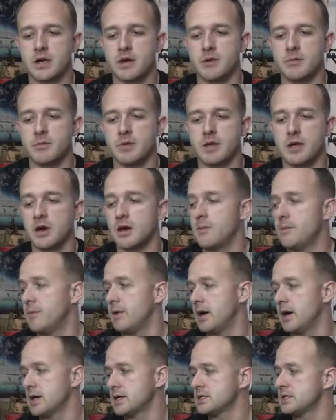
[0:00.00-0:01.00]
I'll be
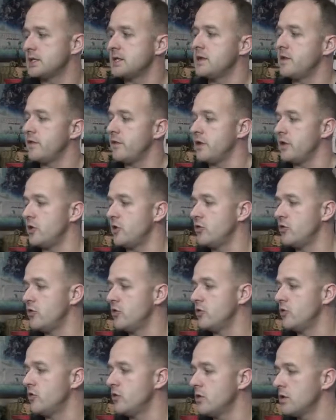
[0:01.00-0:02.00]
unboxing the
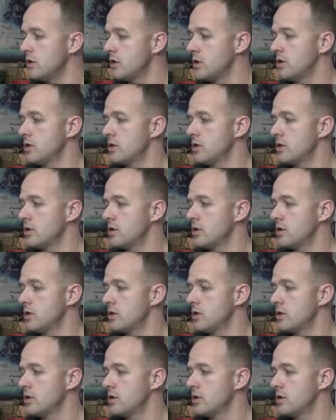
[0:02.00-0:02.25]
new